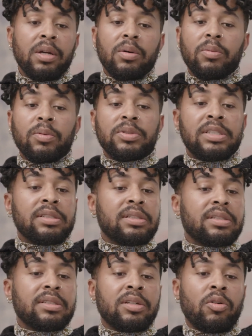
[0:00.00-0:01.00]
will
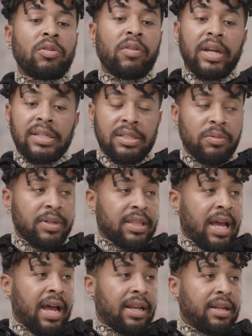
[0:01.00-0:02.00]
just go crazy with
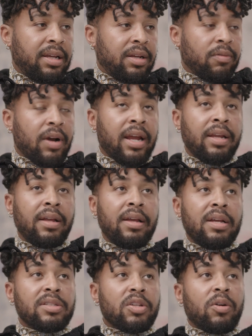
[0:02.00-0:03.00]
that, right?
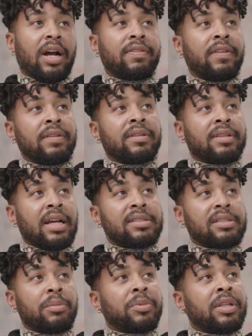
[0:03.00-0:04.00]
So I think that that's
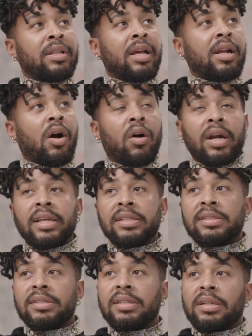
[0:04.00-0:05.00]
something that
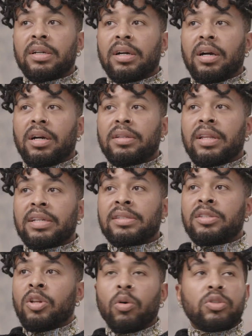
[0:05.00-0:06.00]
artists, there's
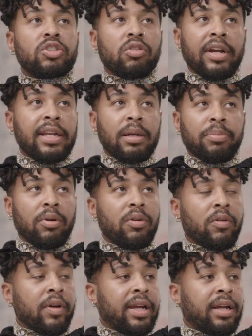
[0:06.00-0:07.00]
no training
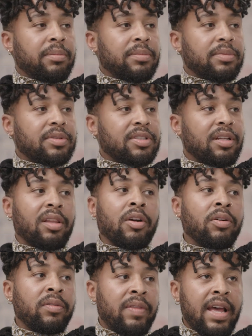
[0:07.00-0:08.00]
program to
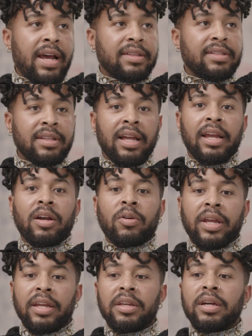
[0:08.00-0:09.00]
learn that, to like,
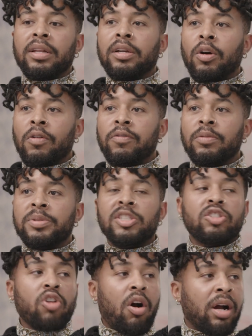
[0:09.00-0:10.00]
okay, you're gonna go from
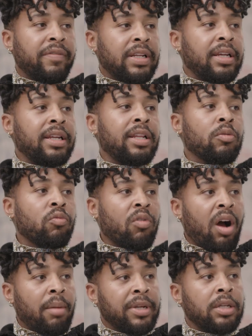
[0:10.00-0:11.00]
starving and eating
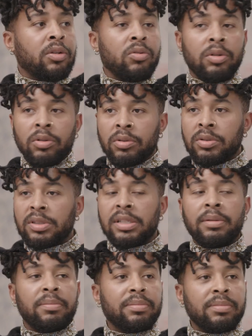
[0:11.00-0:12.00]
ramen noodles
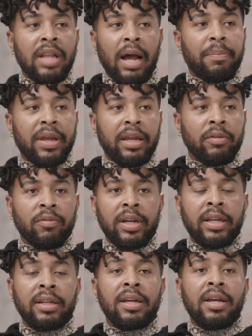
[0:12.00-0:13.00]
and not paying
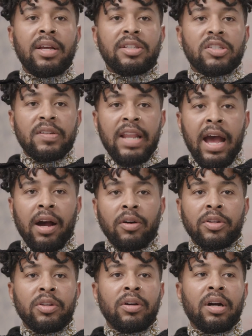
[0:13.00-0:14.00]
rent to now
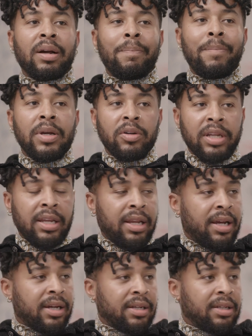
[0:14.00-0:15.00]
you're a
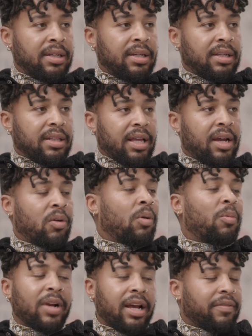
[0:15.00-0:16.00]
millionaire, like, or
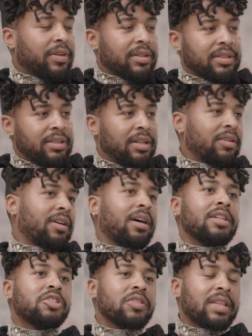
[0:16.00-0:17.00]
whatever, you know,
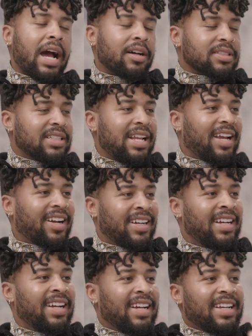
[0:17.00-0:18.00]
100,000 there.
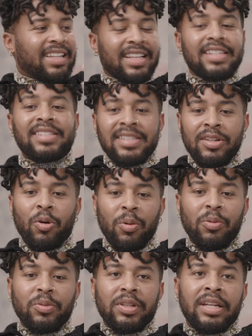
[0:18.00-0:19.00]
There's
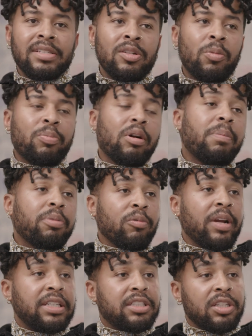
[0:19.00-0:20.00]
no
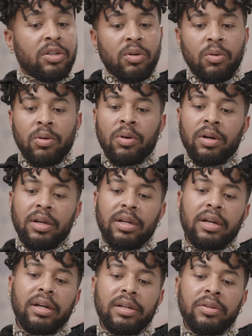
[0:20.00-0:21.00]
preparation, or,
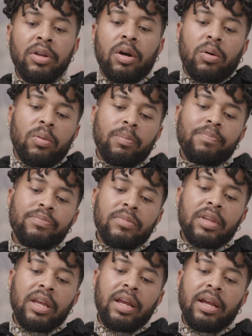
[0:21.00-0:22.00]
you know,
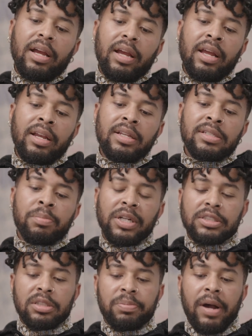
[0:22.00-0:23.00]
and as
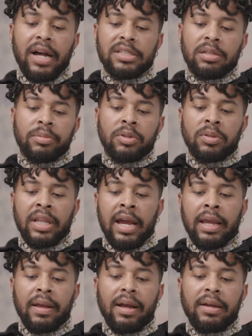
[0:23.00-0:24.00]
much as possible,
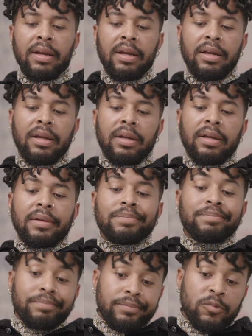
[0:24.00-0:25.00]
like,
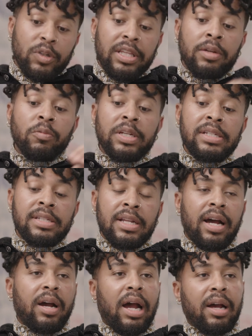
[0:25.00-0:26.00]
within reason,
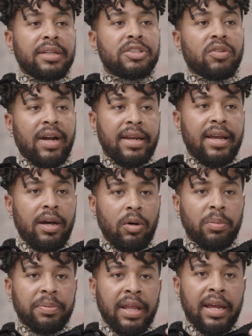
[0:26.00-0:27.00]
I try to
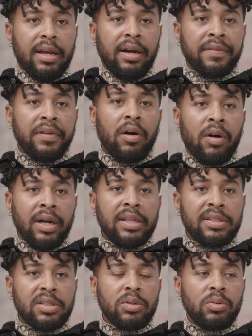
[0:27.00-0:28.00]
help like other
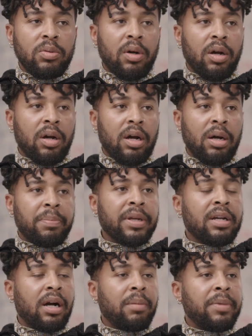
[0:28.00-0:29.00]
artists who are up and
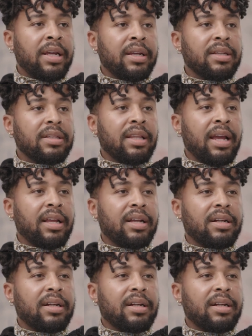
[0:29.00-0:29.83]
coming, like